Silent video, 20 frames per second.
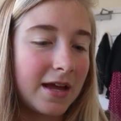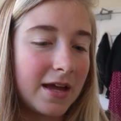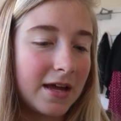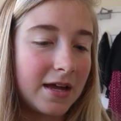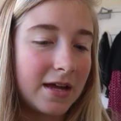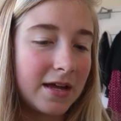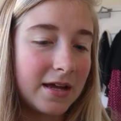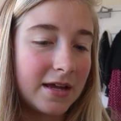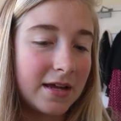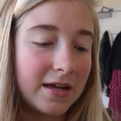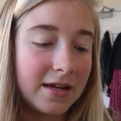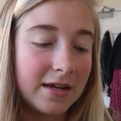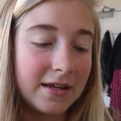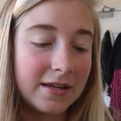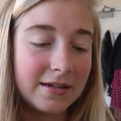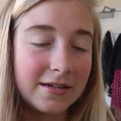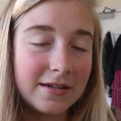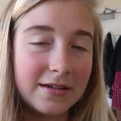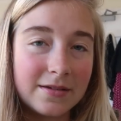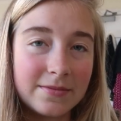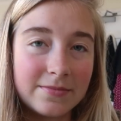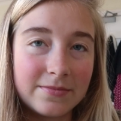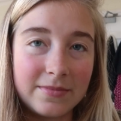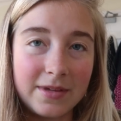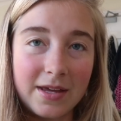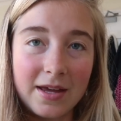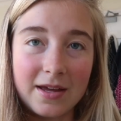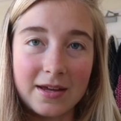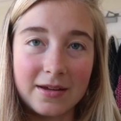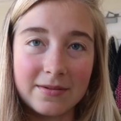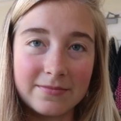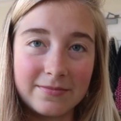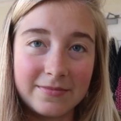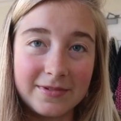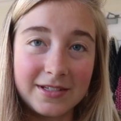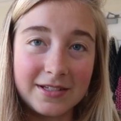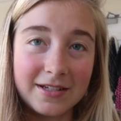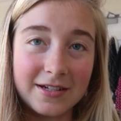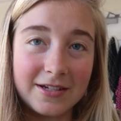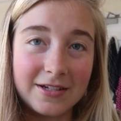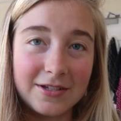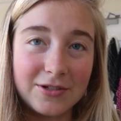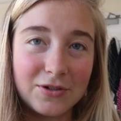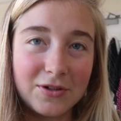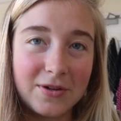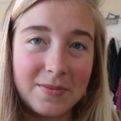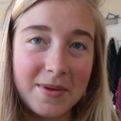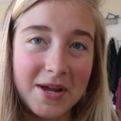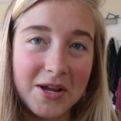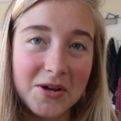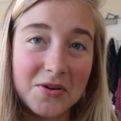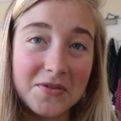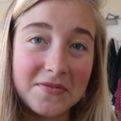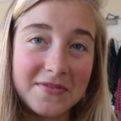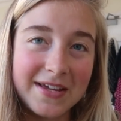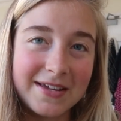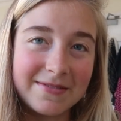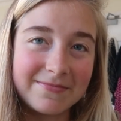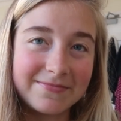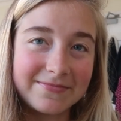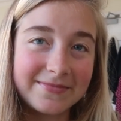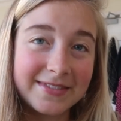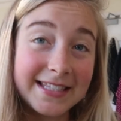And yeah, I'm just gonna enjoy my coffee.